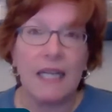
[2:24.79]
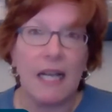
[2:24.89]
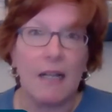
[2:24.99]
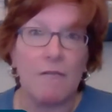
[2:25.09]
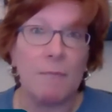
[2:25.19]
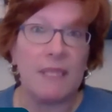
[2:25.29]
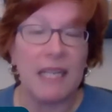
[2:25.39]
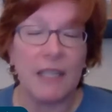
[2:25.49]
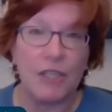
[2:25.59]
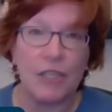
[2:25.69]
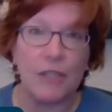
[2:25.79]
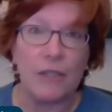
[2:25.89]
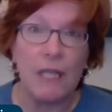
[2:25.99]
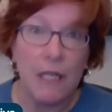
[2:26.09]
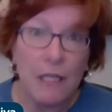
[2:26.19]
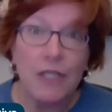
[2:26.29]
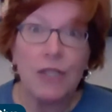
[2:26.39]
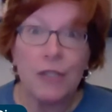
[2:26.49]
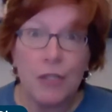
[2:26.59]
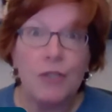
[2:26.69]
of potential
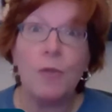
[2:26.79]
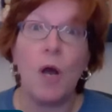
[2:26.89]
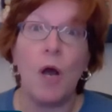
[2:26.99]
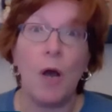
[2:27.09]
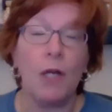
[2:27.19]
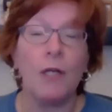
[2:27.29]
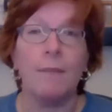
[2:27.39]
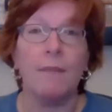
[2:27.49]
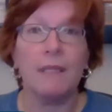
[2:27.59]
to do harm